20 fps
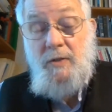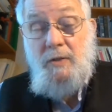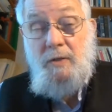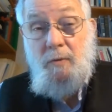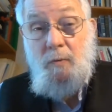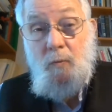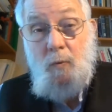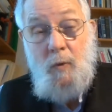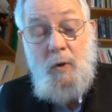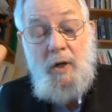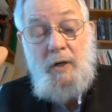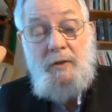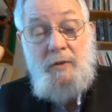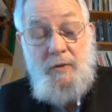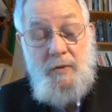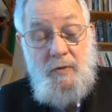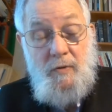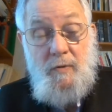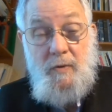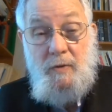so 1,
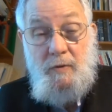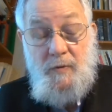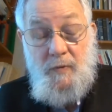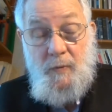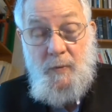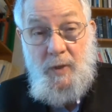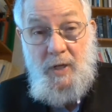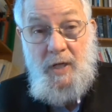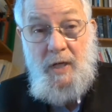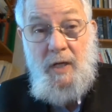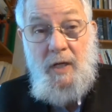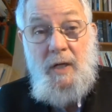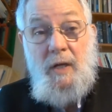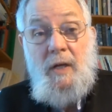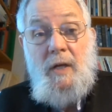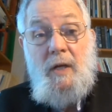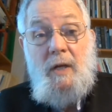2, or 3